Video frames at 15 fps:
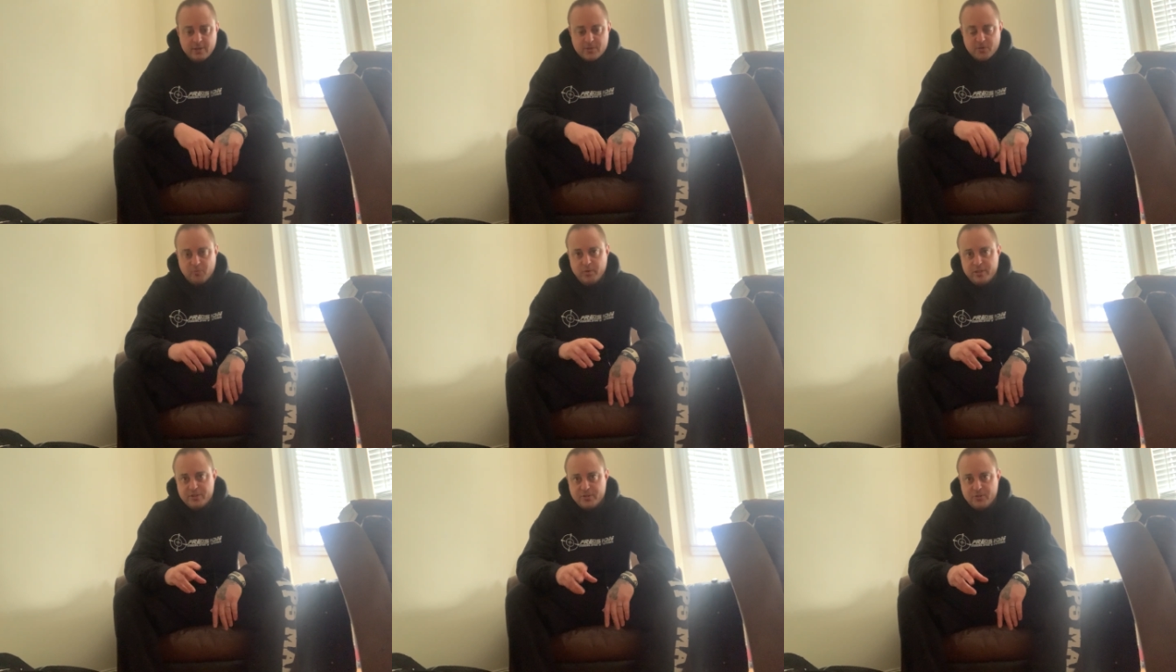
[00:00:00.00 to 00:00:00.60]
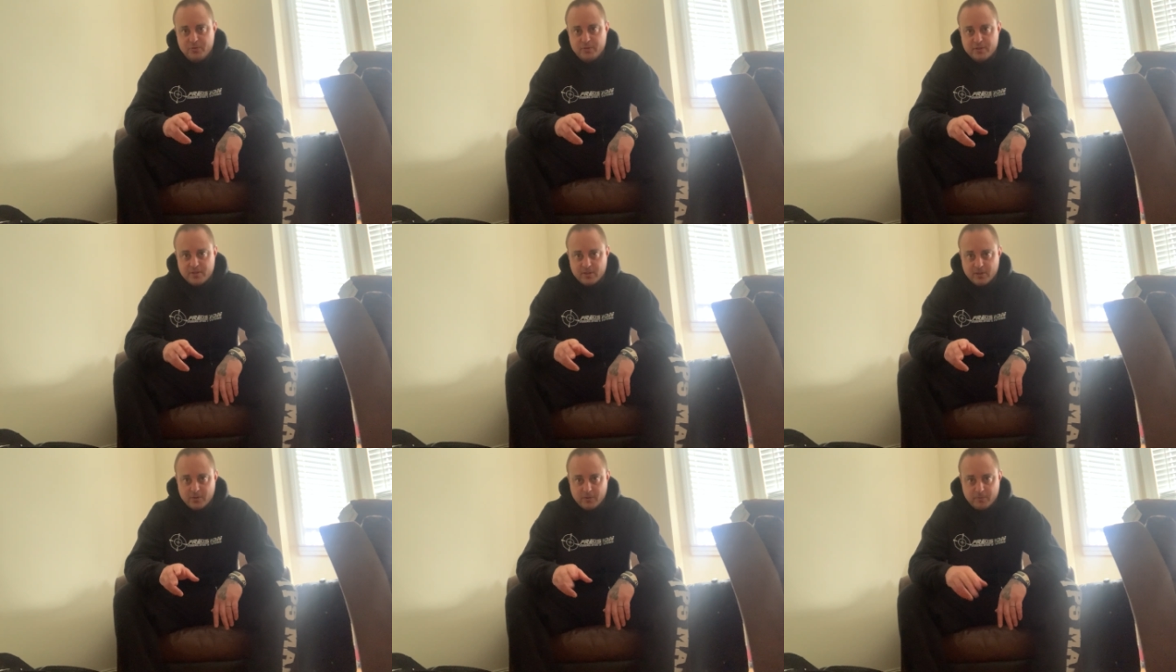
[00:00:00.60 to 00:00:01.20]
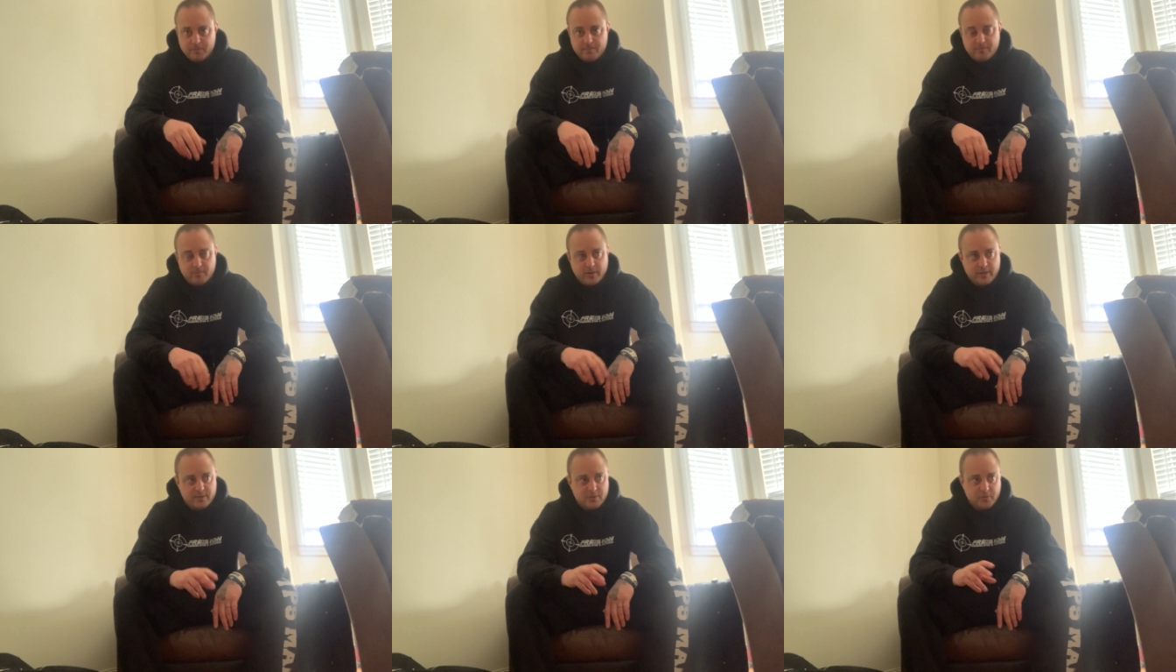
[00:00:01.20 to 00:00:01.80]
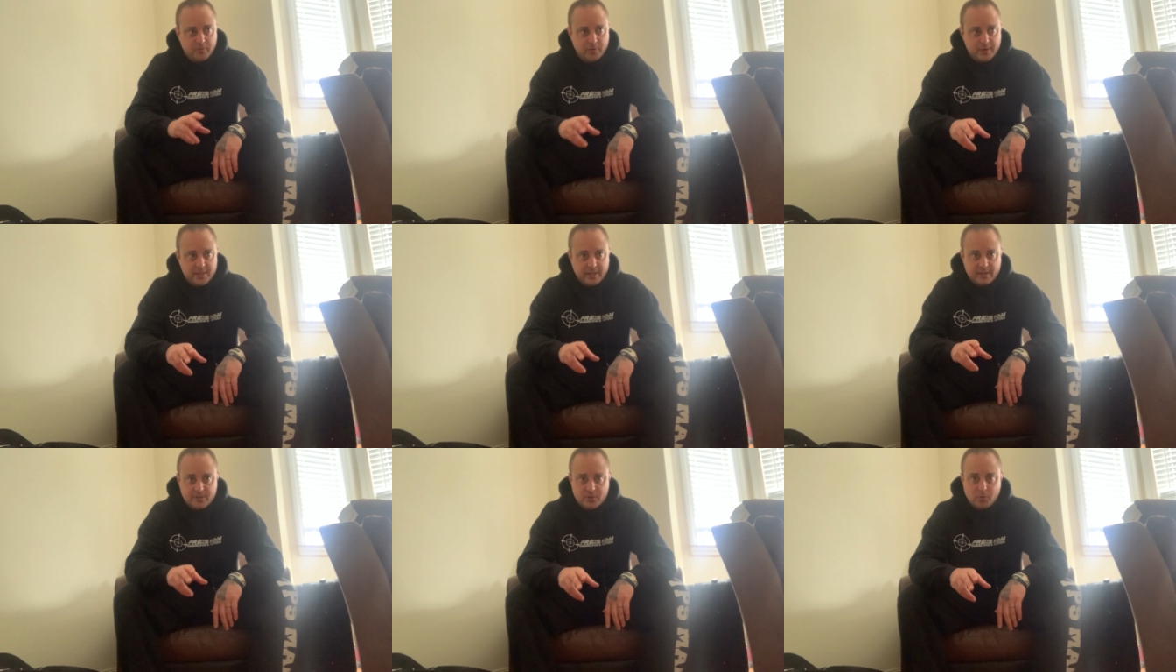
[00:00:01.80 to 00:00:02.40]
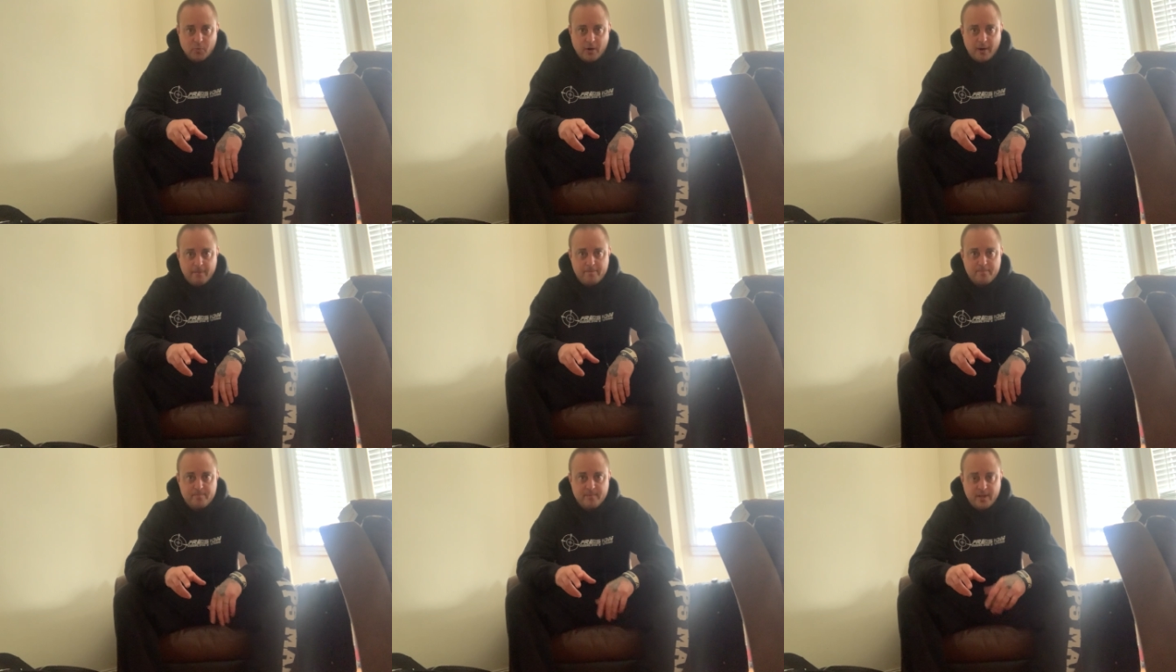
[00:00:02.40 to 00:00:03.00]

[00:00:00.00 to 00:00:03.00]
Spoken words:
So if we just do this alone, right? So if we take a squat,